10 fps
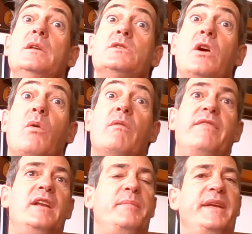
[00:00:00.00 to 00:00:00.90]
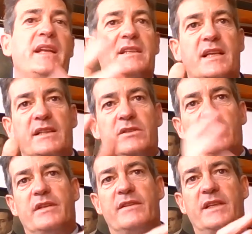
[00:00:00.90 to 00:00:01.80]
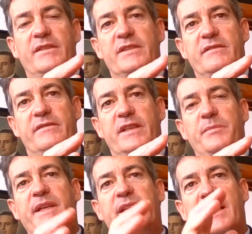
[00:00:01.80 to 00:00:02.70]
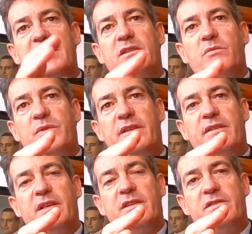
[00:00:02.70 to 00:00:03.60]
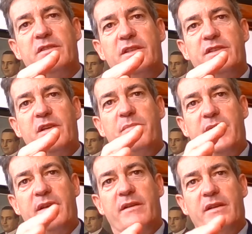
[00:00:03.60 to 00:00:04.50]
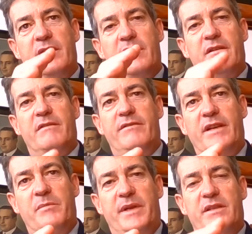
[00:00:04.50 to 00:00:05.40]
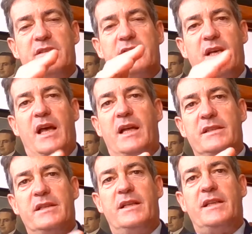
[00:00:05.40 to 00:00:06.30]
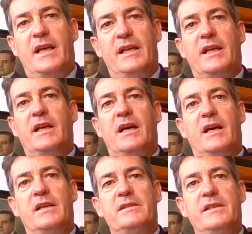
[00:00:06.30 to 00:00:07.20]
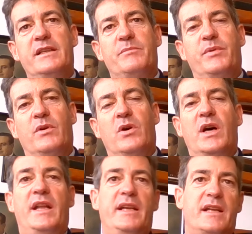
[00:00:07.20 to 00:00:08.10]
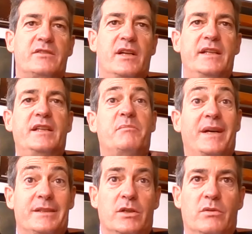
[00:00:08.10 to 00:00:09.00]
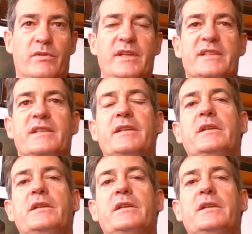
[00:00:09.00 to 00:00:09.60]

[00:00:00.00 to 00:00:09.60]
So Filipinas can do the reliefs in Filipinas with the ship in Philippines, and then Singapore, any nationality but low risk.